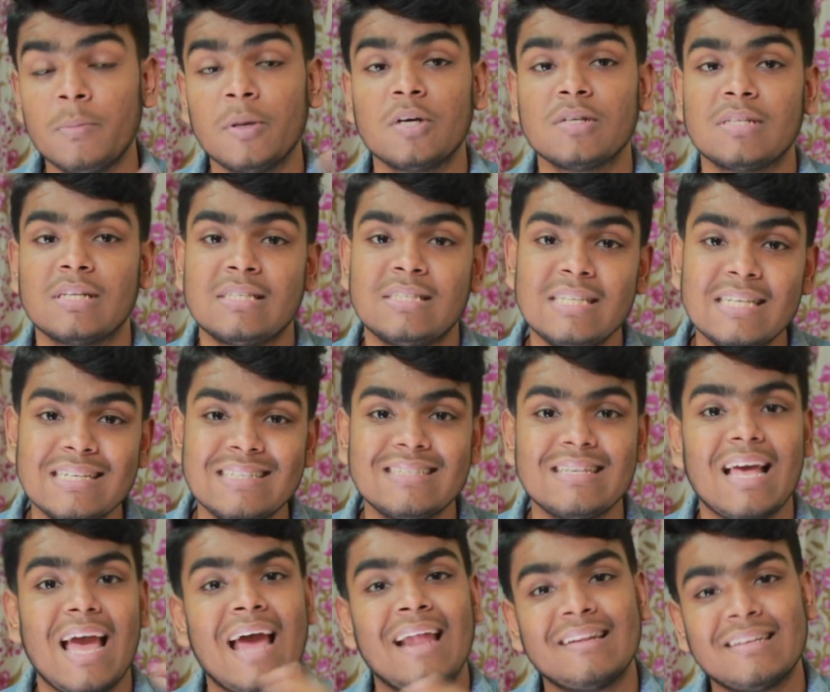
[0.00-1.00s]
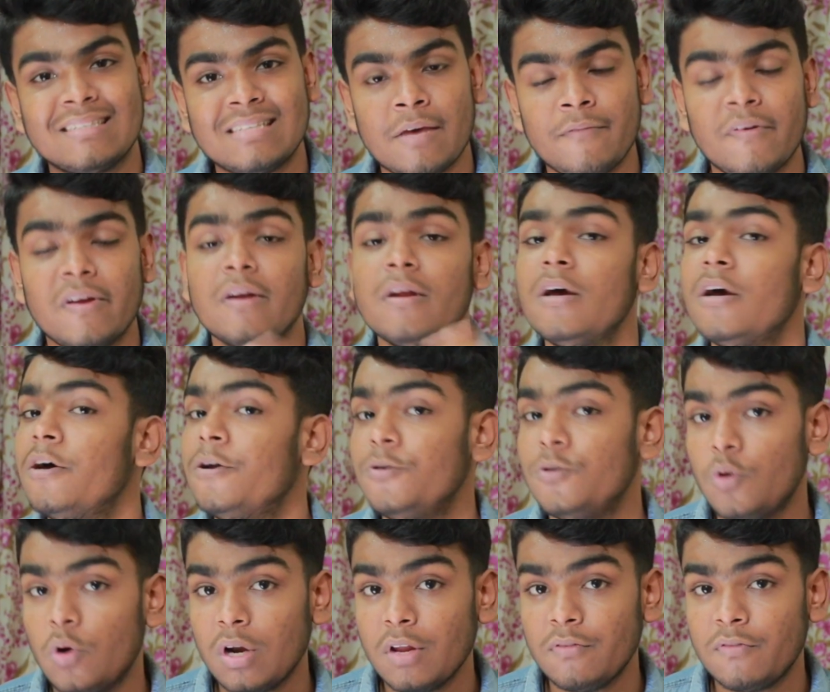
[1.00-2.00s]
because the 6 and the 7,
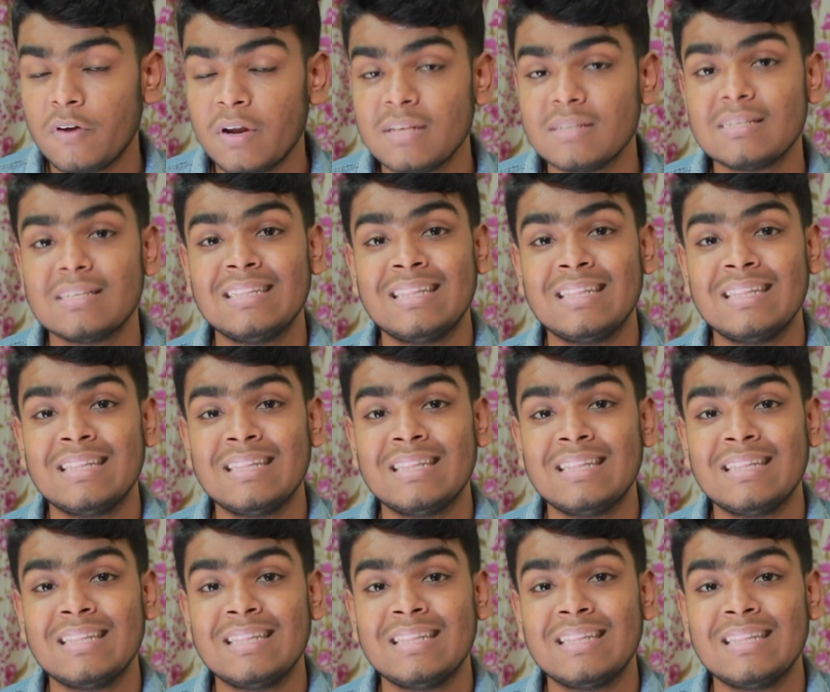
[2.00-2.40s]
no difference.